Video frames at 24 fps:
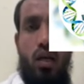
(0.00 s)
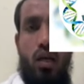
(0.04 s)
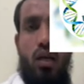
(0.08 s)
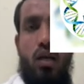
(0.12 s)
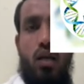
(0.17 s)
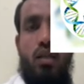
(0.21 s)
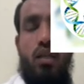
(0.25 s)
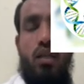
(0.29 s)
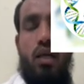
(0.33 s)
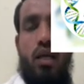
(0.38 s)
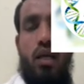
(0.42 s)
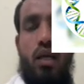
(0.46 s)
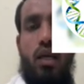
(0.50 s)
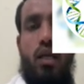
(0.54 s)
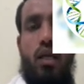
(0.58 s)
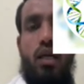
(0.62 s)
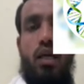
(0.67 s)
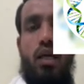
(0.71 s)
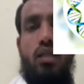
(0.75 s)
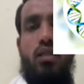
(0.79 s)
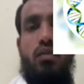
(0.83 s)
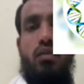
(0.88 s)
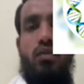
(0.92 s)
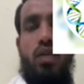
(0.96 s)
in the
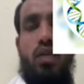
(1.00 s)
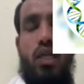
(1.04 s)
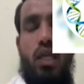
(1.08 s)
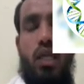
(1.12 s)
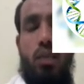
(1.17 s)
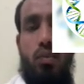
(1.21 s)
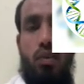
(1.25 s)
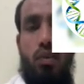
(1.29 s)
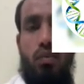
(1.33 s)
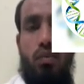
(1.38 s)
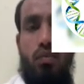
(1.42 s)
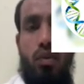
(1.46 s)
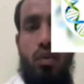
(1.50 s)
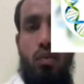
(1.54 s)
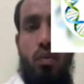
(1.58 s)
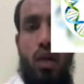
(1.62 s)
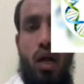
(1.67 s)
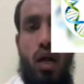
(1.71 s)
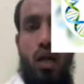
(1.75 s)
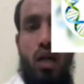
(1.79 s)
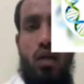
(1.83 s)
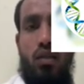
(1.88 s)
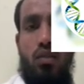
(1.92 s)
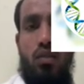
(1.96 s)
areas of the tip of the
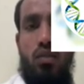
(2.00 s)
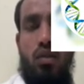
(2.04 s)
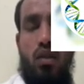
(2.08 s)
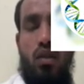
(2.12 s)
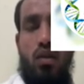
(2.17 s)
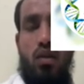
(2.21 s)
plant,